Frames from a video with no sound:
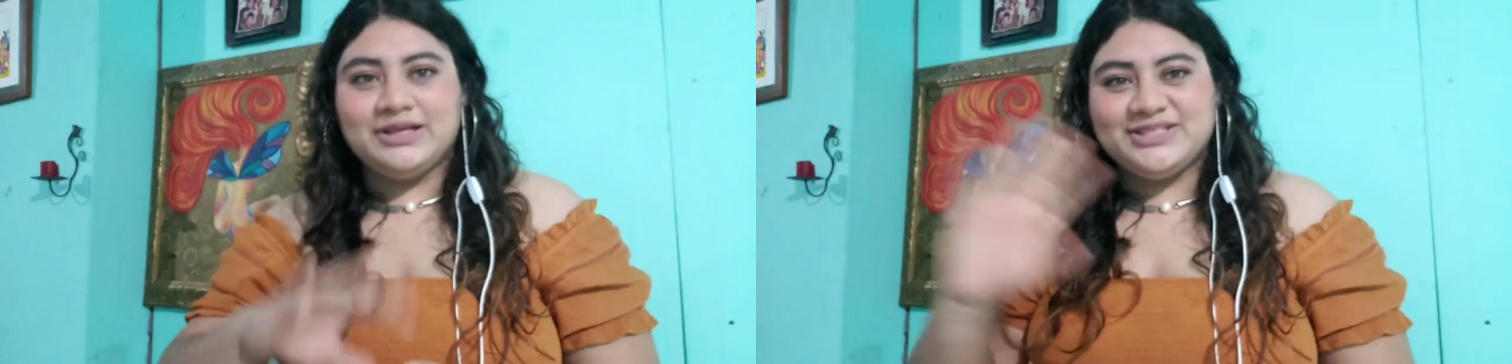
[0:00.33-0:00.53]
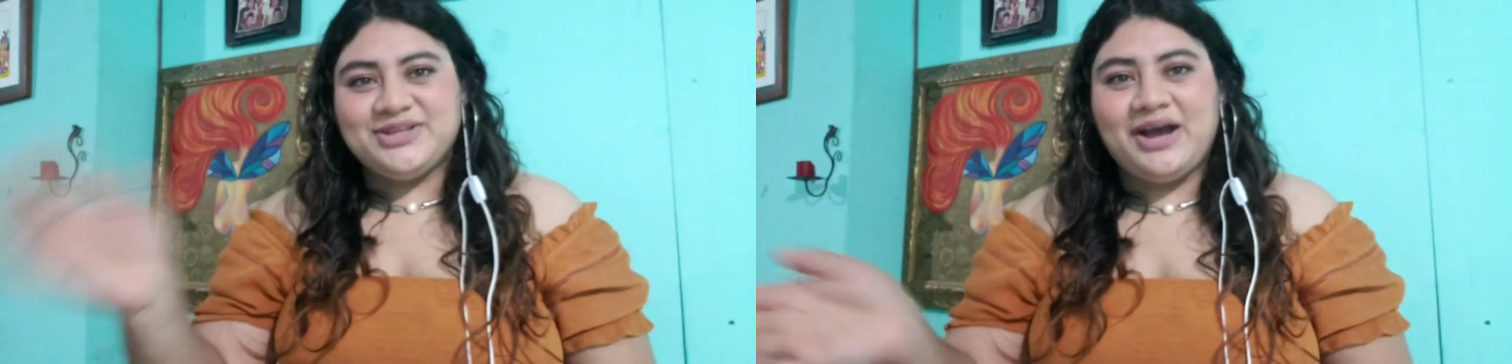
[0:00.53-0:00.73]

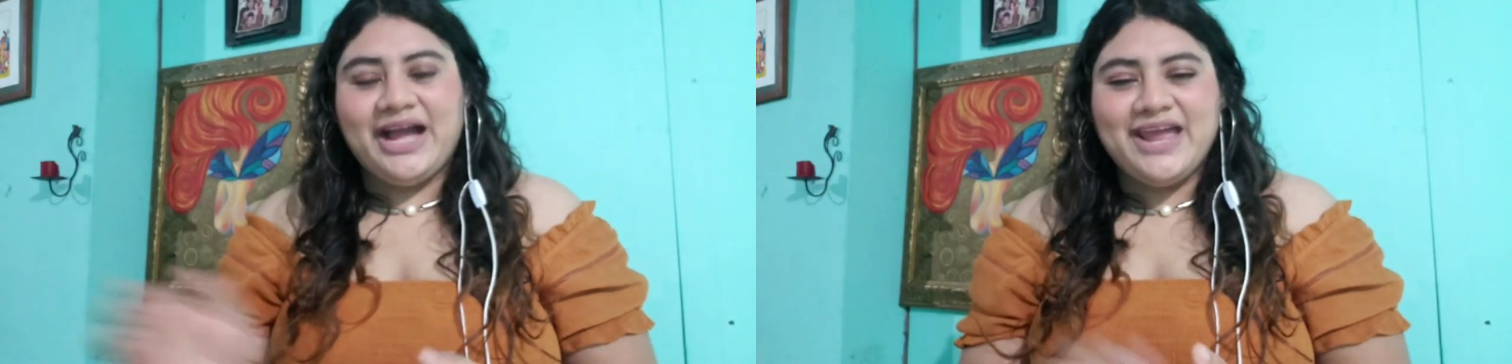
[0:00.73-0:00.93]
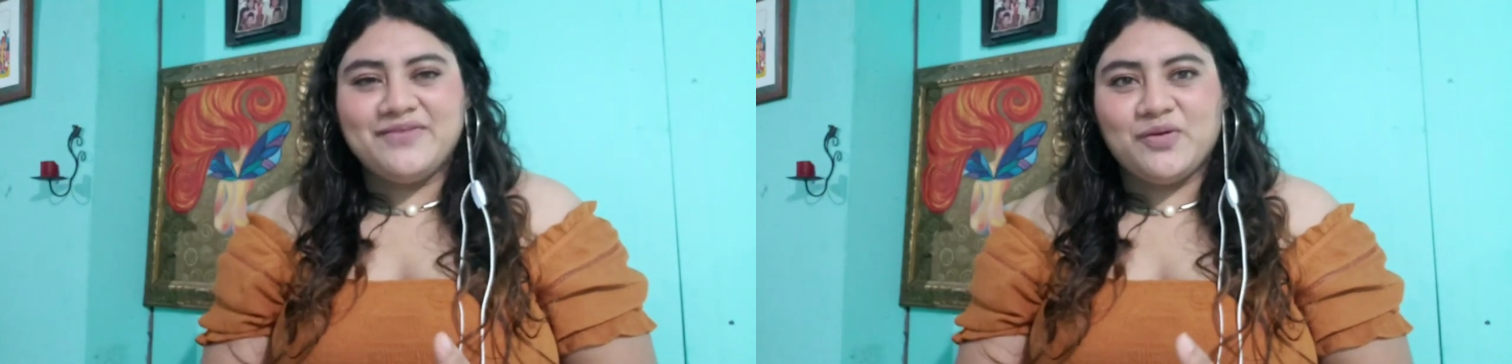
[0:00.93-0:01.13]
So
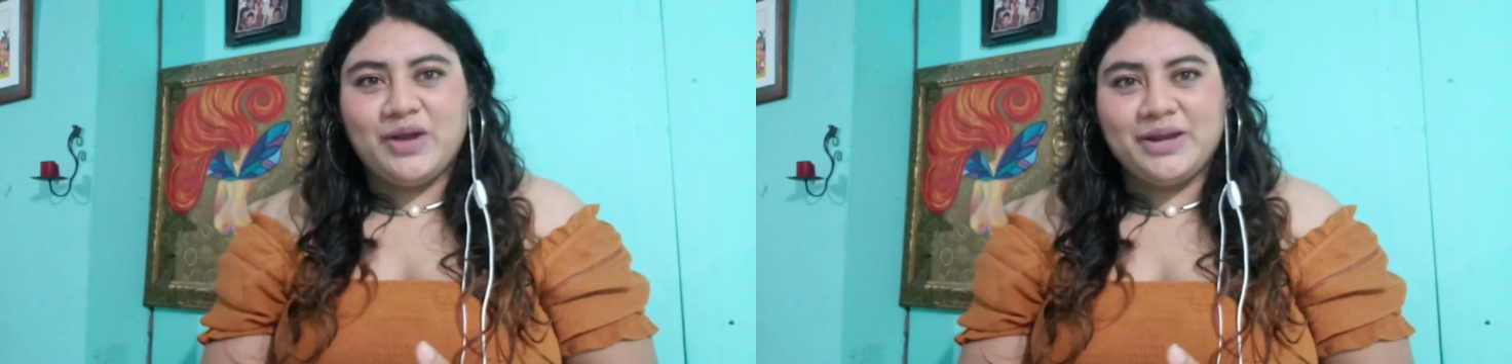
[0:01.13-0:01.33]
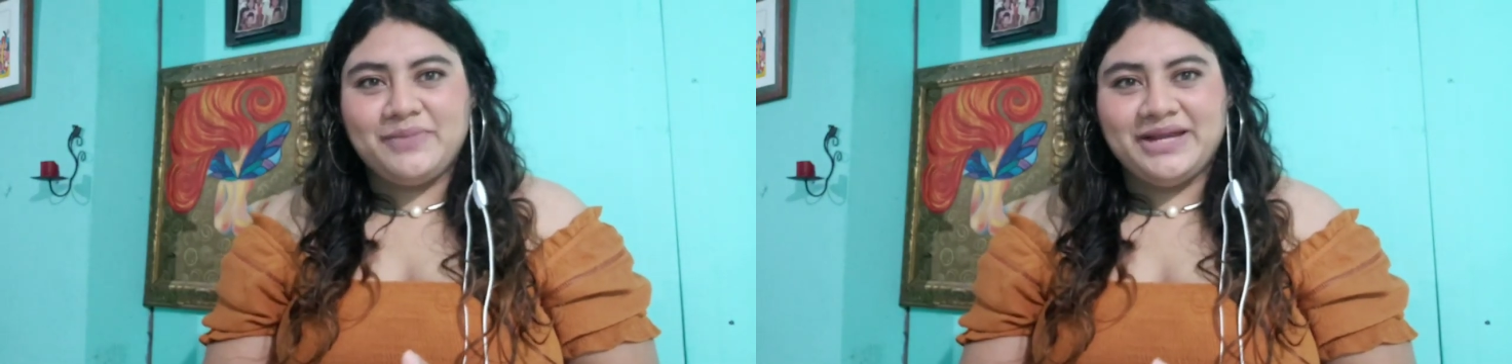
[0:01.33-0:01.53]
hi
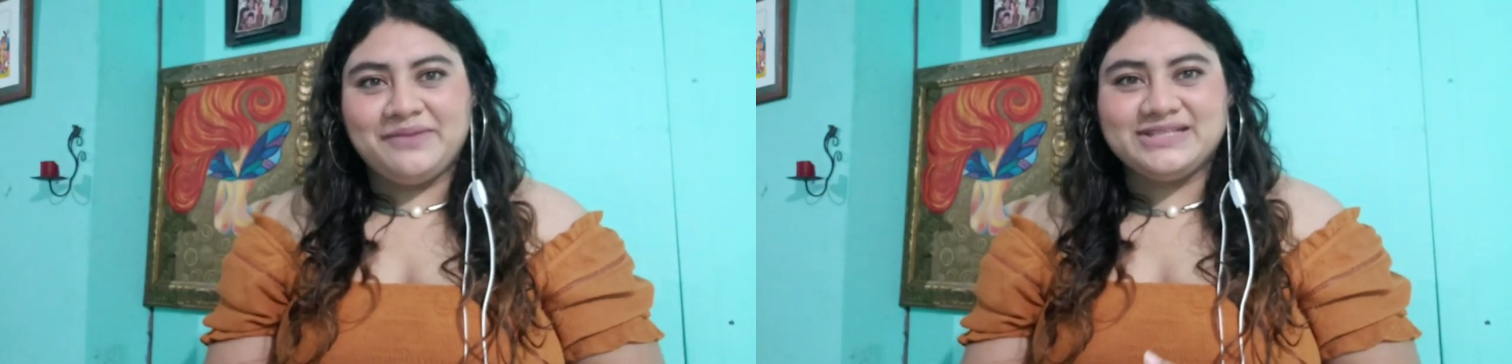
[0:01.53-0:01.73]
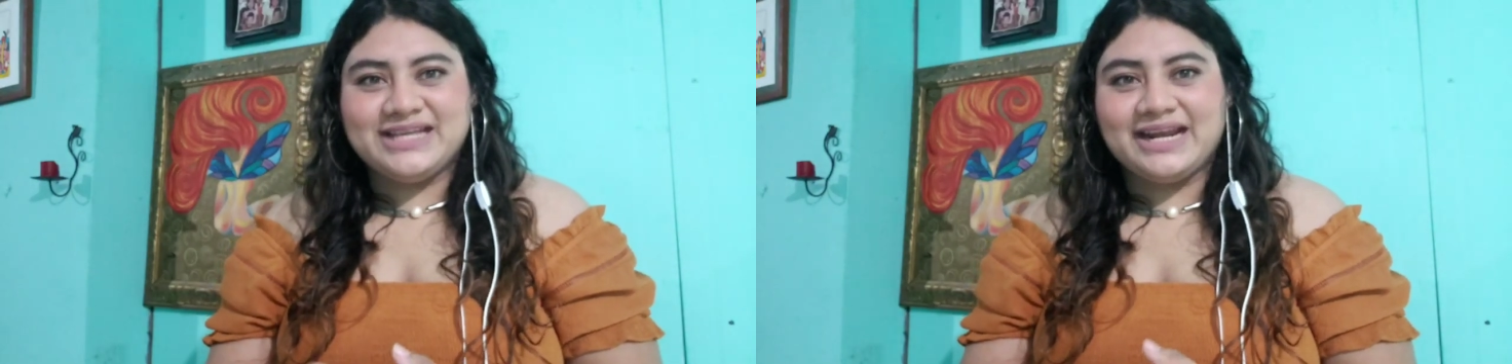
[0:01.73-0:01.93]
everyone, my
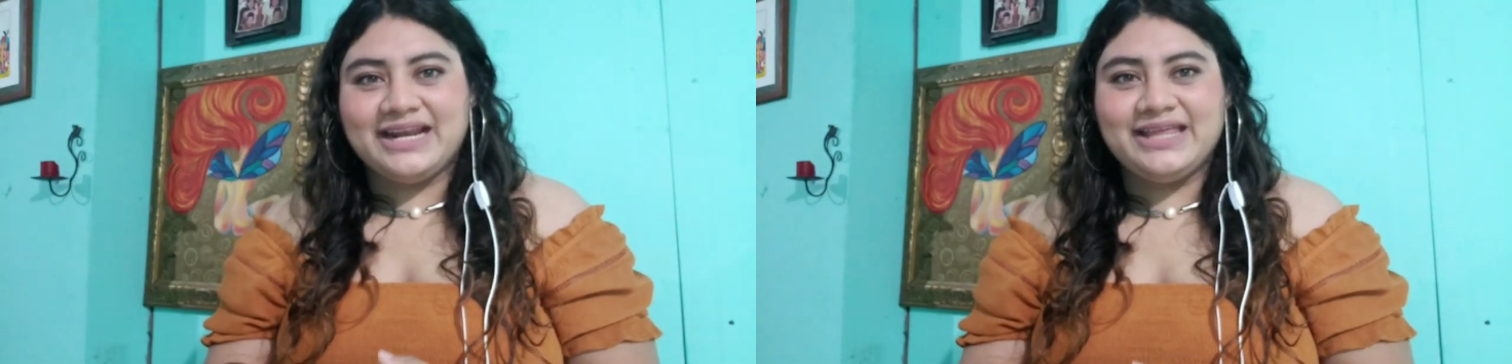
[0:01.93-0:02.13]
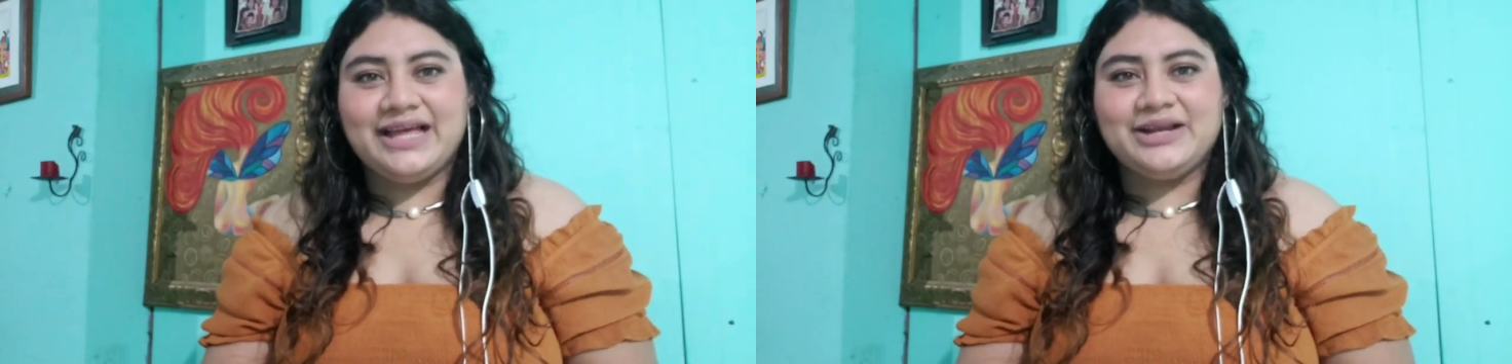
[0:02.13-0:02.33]
name is
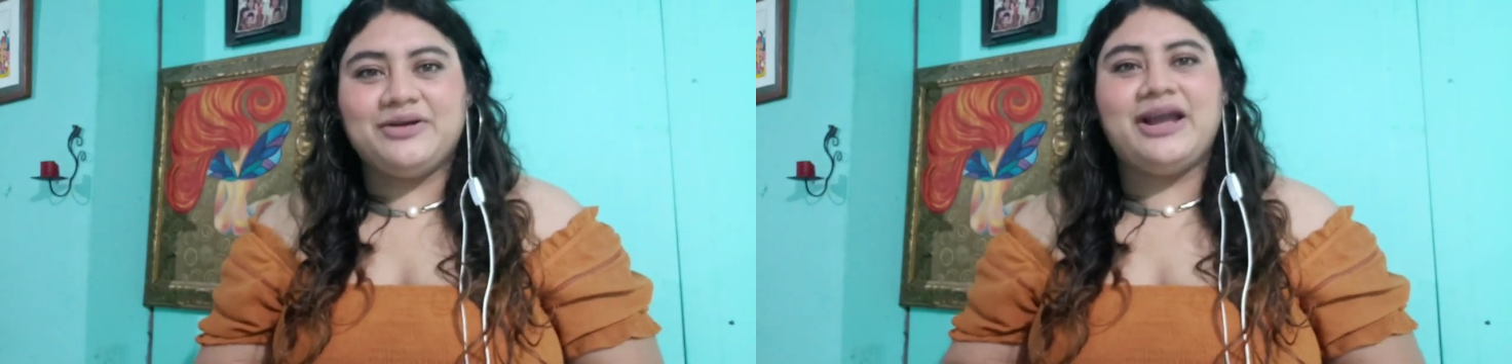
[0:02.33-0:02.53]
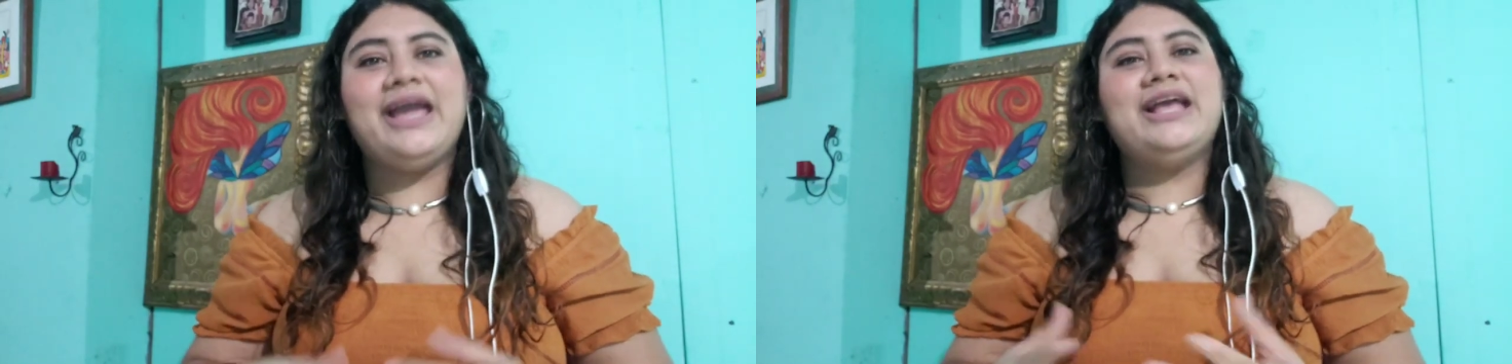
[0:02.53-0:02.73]
Carla Hidalgo